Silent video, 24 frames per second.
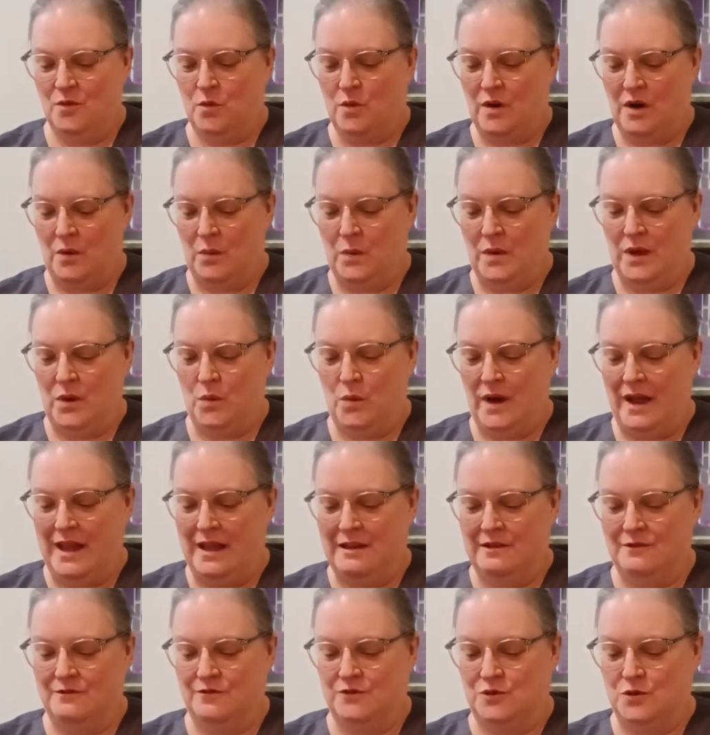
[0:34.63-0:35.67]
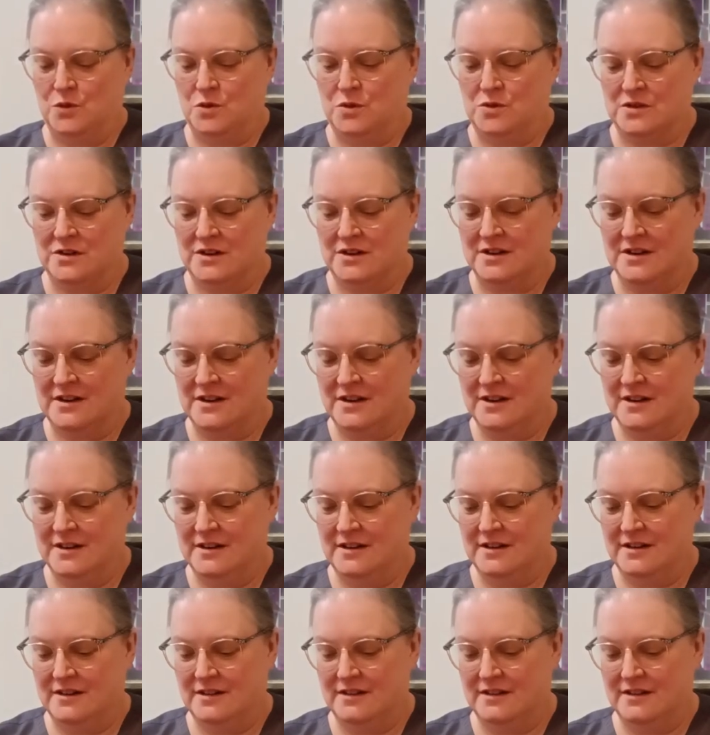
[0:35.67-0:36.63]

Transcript: While we wait for